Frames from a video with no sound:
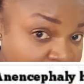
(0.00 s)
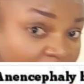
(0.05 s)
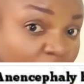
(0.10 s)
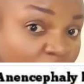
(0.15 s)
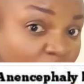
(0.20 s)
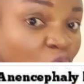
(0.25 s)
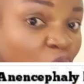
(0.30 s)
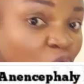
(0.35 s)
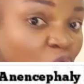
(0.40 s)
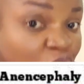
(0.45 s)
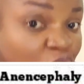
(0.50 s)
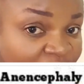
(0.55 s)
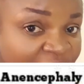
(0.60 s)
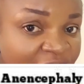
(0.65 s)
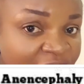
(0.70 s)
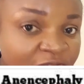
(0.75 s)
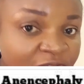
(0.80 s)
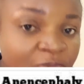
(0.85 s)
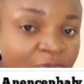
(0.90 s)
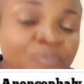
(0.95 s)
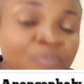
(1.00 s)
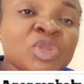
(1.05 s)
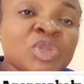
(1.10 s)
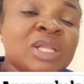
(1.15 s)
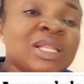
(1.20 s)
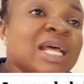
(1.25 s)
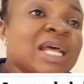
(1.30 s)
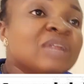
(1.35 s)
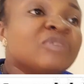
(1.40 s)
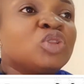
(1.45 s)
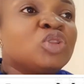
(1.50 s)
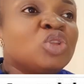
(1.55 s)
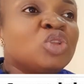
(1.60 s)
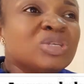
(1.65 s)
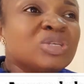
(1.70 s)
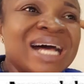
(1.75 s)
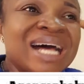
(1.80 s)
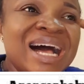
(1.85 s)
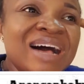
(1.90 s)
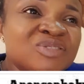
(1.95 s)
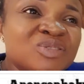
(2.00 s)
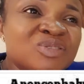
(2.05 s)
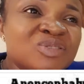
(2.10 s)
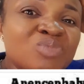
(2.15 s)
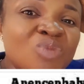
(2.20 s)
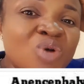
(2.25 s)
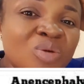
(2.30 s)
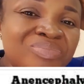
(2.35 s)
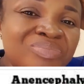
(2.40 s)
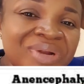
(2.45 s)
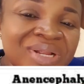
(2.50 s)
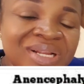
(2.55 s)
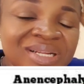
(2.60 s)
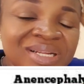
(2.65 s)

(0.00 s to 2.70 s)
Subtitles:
will not survive. Now, for those that have small brain,